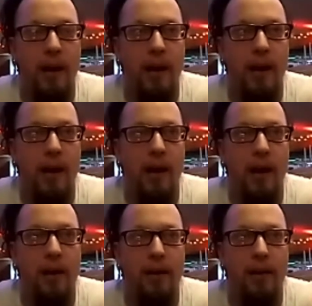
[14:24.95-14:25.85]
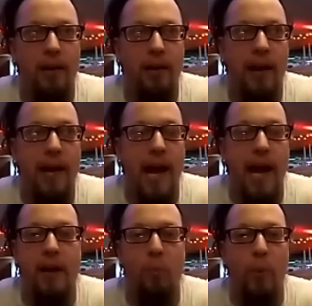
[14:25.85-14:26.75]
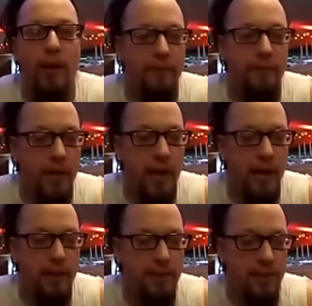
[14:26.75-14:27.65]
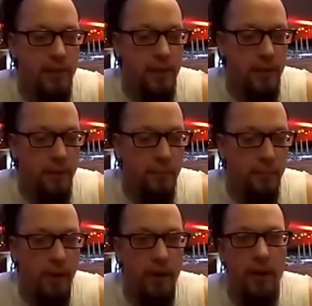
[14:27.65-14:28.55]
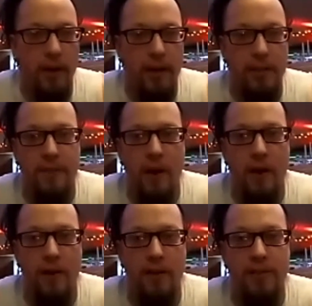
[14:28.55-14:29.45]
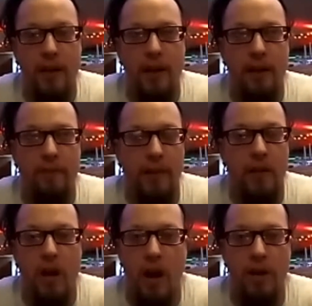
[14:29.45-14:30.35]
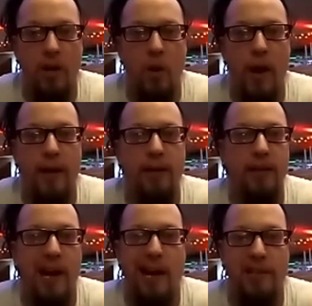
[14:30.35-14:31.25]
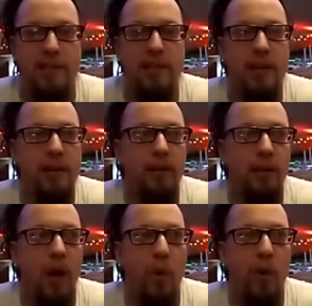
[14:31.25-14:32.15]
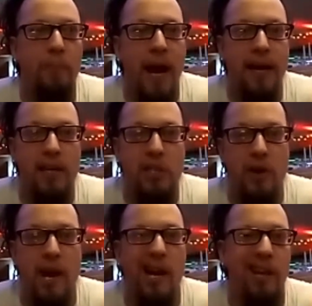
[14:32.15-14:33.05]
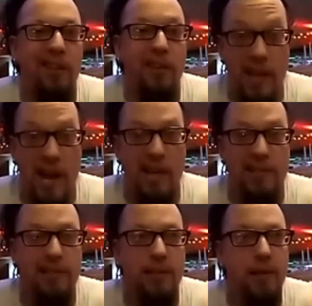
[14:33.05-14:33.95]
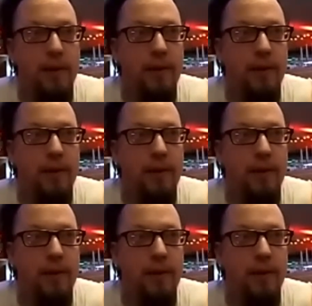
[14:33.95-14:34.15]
I had wind for days. But as far as for the cardio went, yes. Lower body strength, yes.